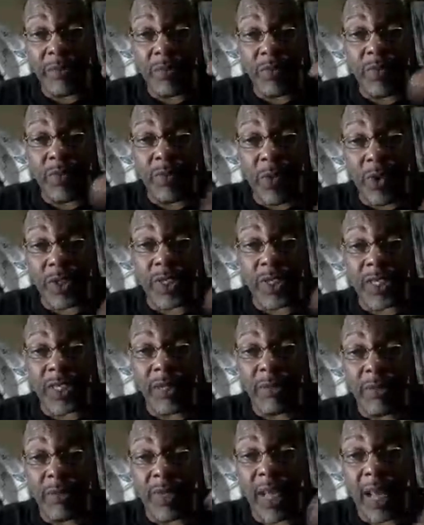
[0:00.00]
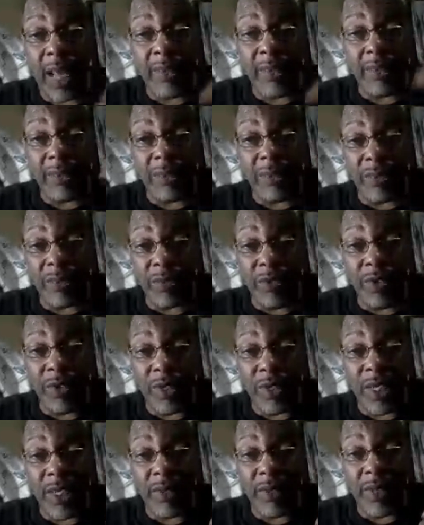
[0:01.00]
And that forces them,
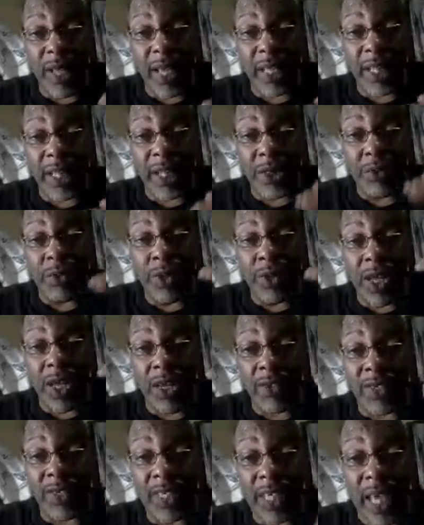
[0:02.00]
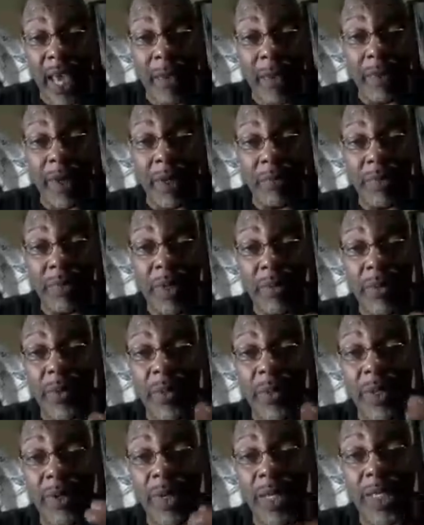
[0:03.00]
they get the thrill out of scamming
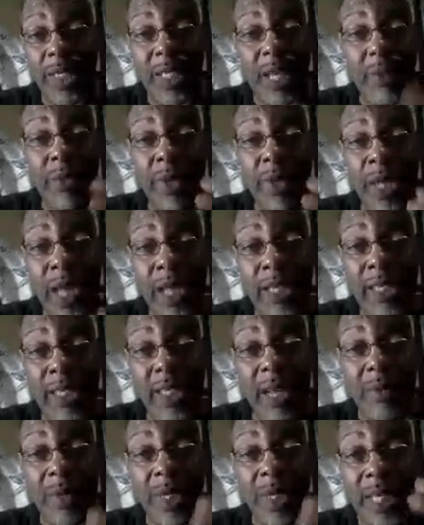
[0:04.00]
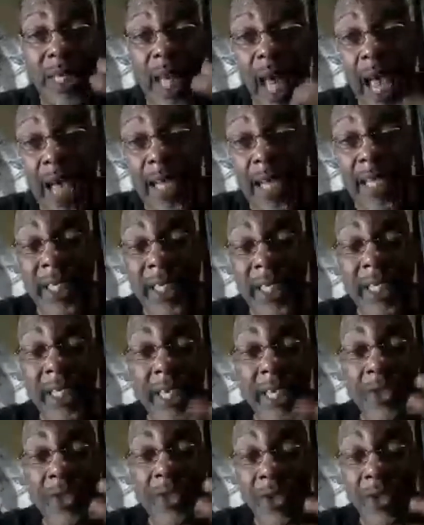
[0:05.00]
the people because they were denied
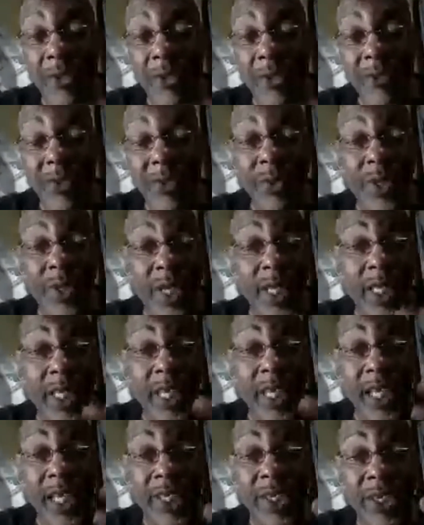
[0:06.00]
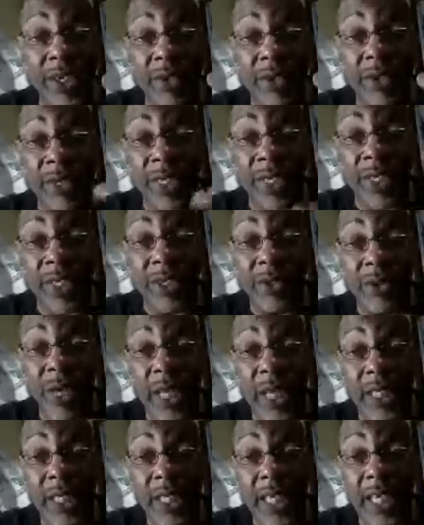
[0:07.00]
education or refused education or didn't
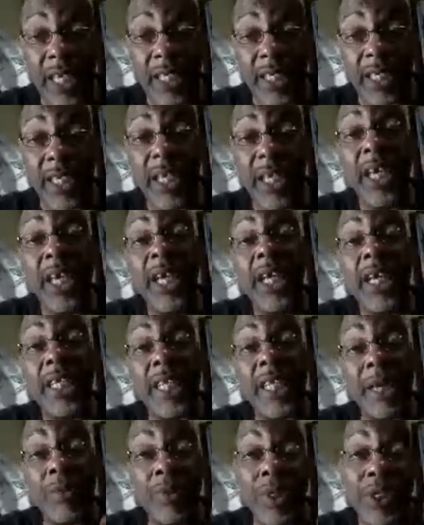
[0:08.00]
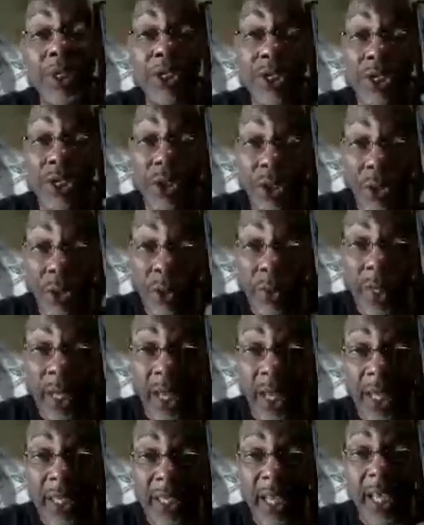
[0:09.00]
do education. They want to show
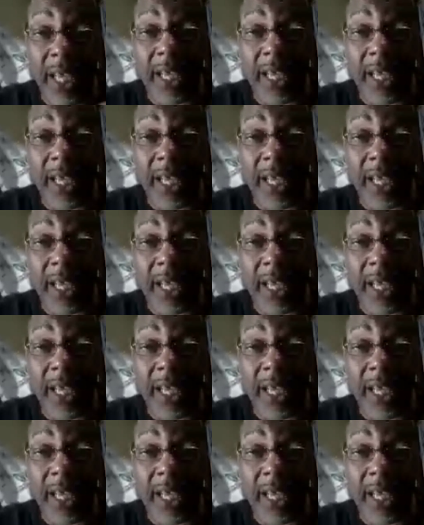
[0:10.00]
that